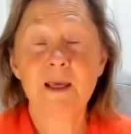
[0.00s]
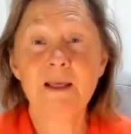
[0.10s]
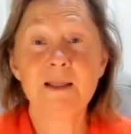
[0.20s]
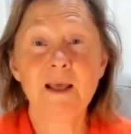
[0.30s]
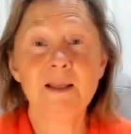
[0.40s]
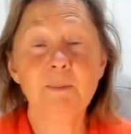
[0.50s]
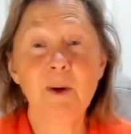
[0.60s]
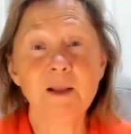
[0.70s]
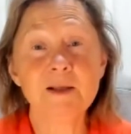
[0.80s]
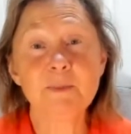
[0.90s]
In, in a
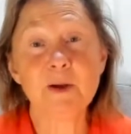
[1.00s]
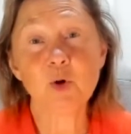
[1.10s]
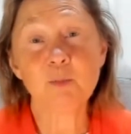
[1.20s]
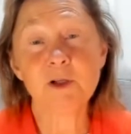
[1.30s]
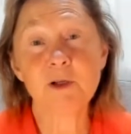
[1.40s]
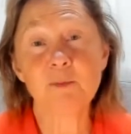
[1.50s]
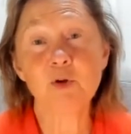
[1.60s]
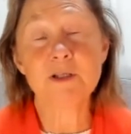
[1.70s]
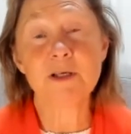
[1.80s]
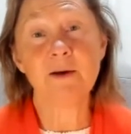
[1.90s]
balanced microbial
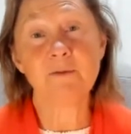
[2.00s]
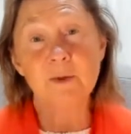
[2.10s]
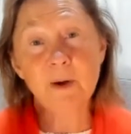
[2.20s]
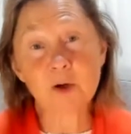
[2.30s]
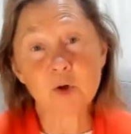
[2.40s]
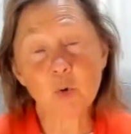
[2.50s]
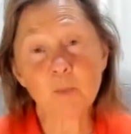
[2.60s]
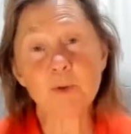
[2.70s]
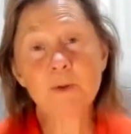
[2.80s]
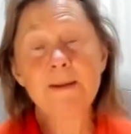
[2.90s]
community, every
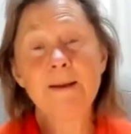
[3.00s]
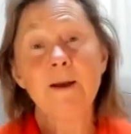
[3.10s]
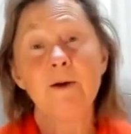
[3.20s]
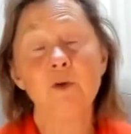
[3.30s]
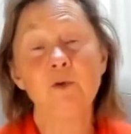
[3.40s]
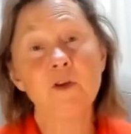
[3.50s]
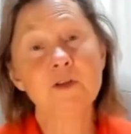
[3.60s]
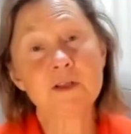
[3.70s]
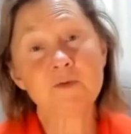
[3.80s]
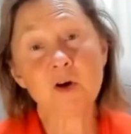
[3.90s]
microbe
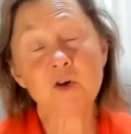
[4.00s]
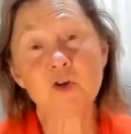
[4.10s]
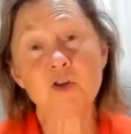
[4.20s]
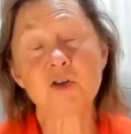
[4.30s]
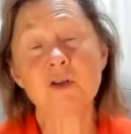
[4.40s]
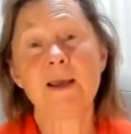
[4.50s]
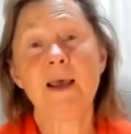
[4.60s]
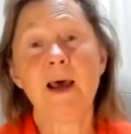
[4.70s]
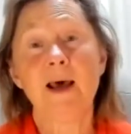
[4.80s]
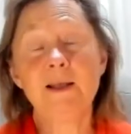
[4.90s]
fulfills its functions
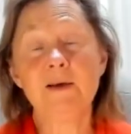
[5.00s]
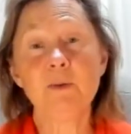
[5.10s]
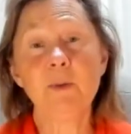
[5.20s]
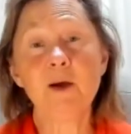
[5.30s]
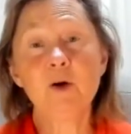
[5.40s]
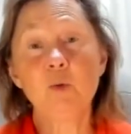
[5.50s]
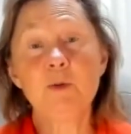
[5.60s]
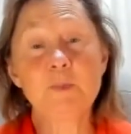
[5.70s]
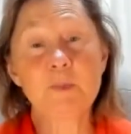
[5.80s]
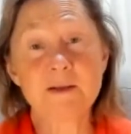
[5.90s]
and every microbe
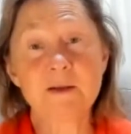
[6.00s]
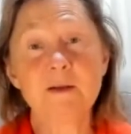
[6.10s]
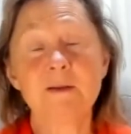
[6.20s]
is present